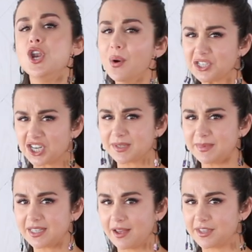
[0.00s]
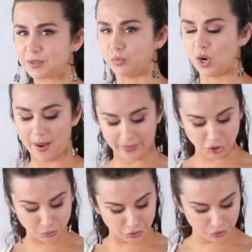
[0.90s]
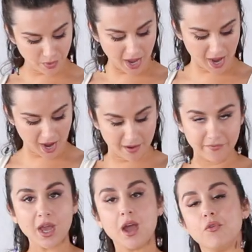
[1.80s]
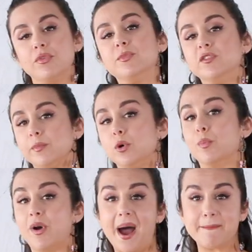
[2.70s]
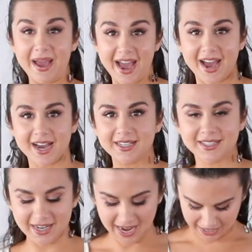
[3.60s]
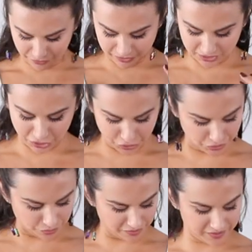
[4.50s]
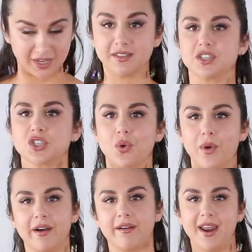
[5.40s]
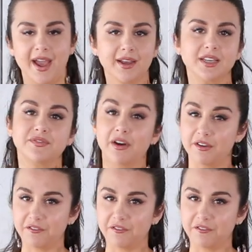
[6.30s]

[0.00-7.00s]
No adjustments on this bra, but you do have removable bra pads, and I really do think the square neck is very